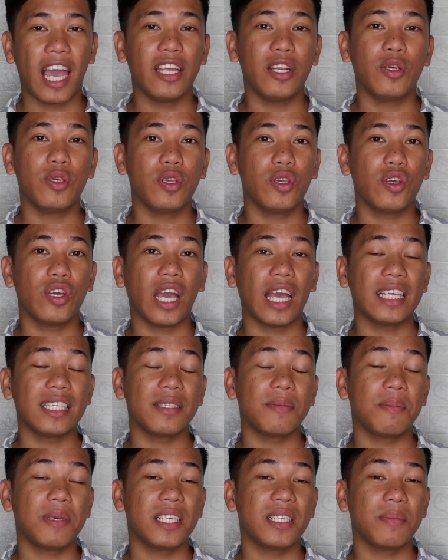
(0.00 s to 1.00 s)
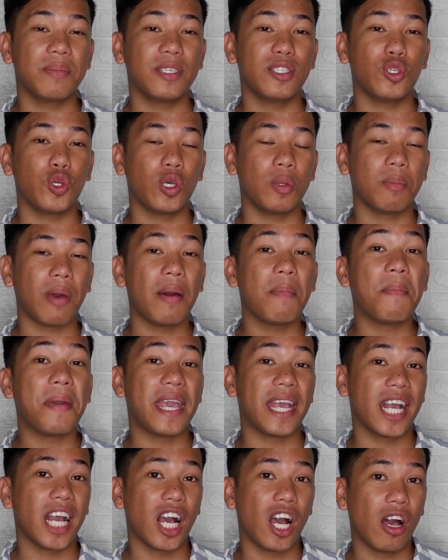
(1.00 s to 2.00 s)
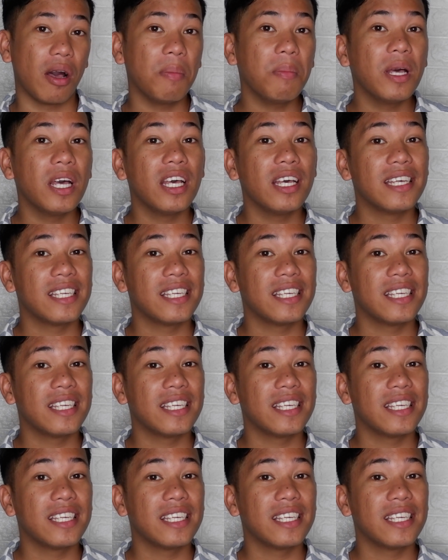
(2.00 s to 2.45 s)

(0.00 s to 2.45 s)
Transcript: I know you guys miss me doing my makeup.